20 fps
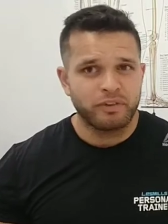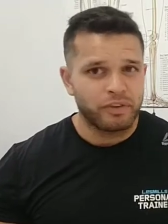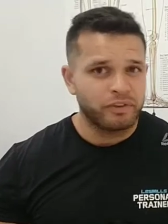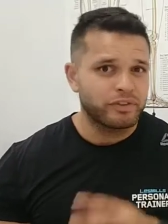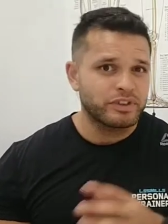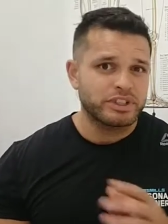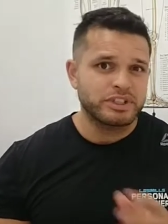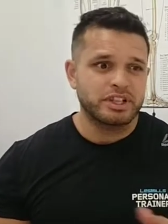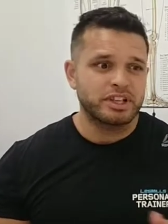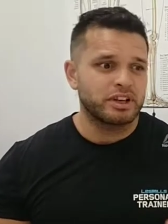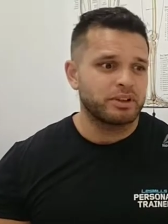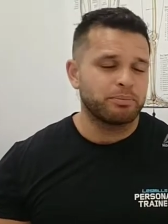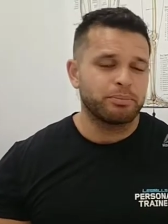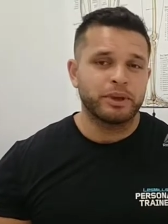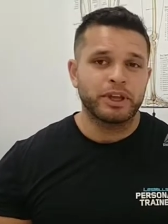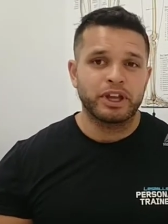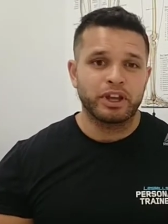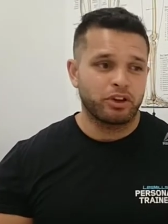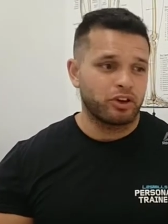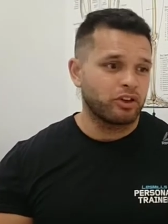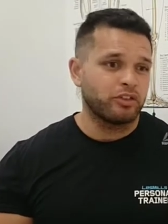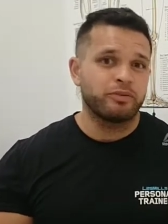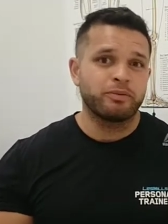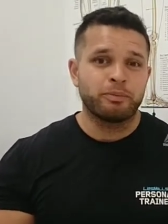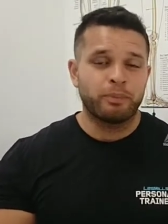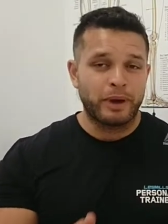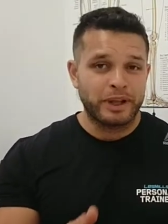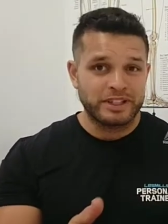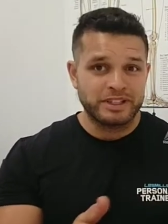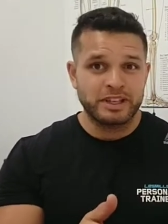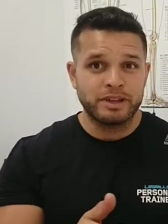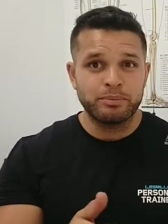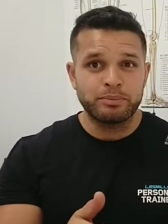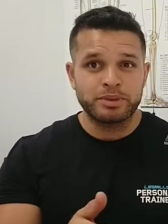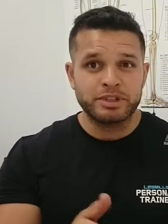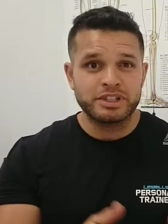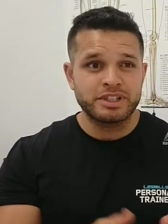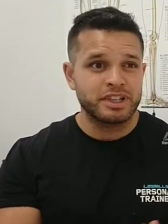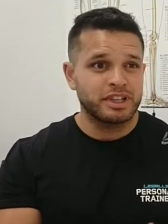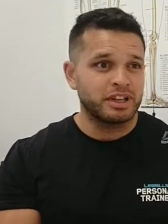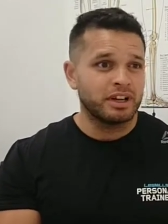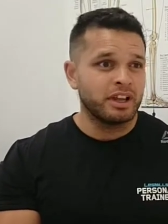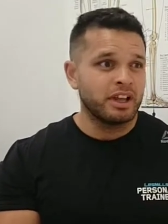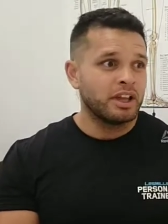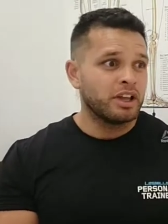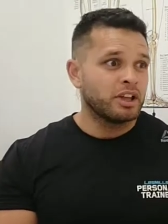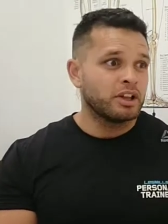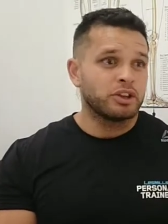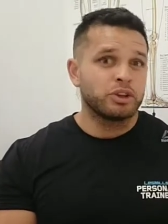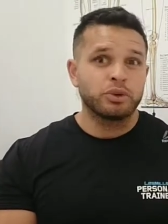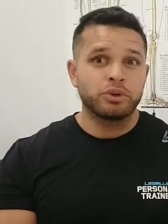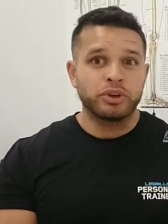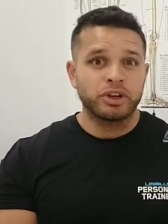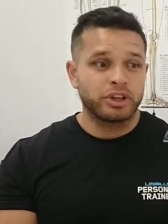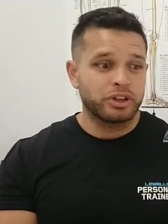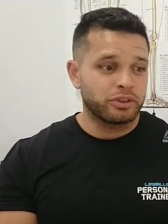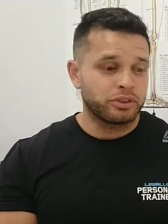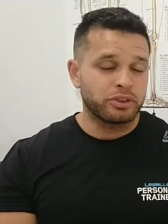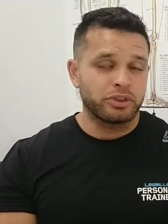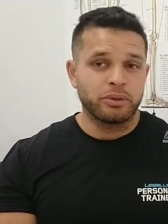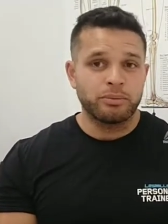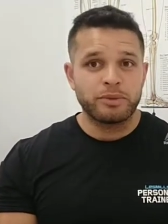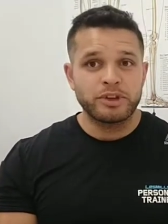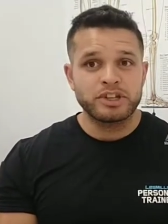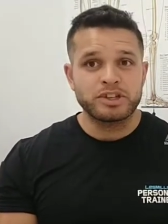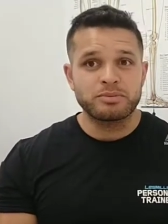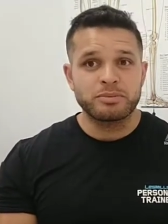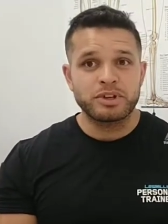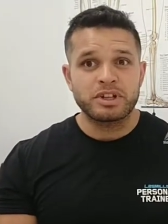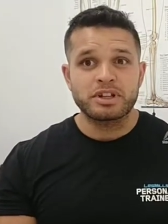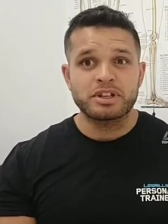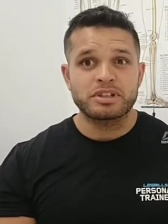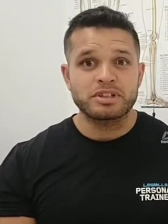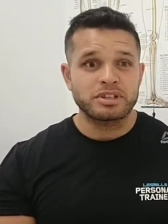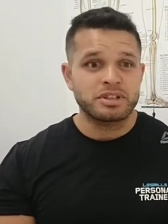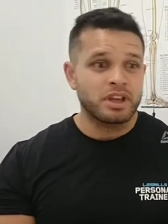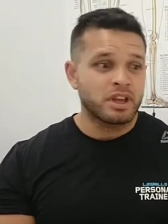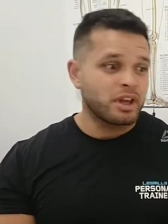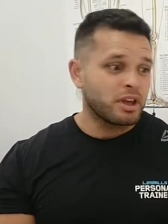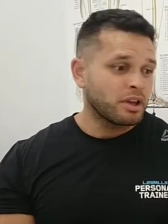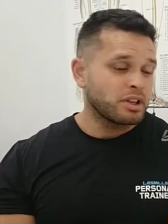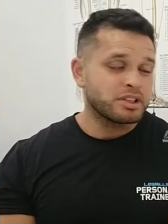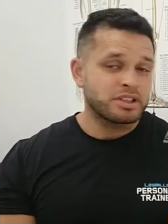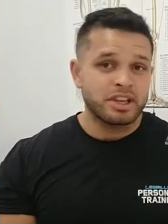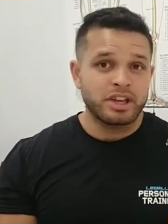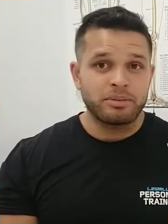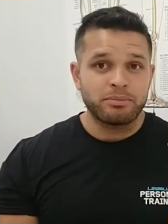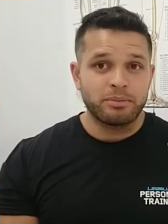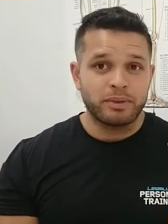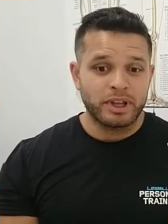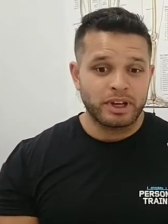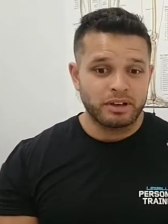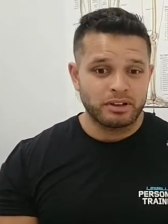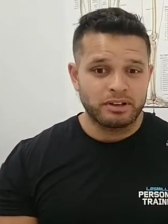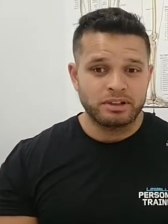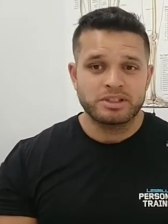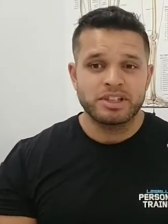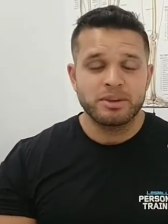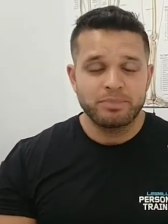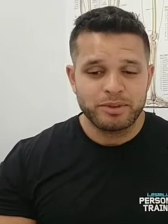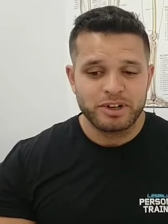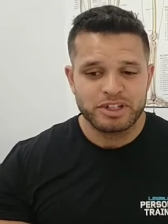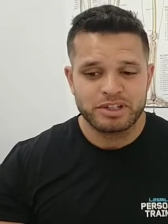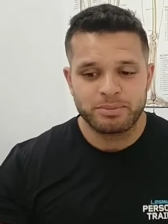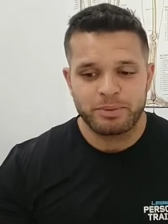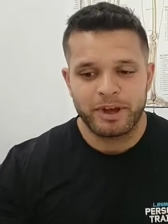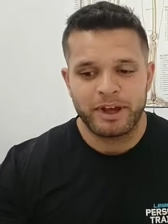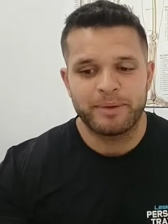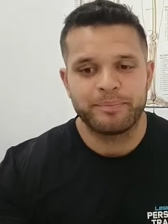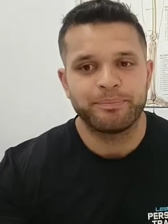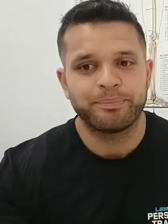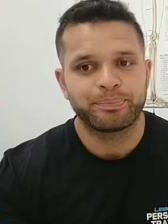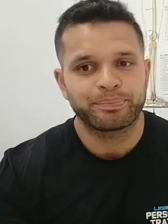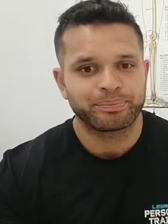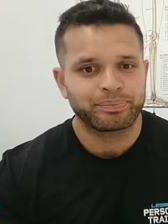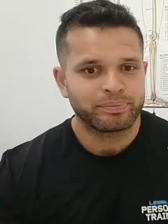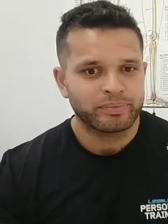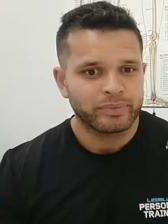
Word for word: I've even seen it being off by 10% doing the measurements 10, me- 10 minutes apart.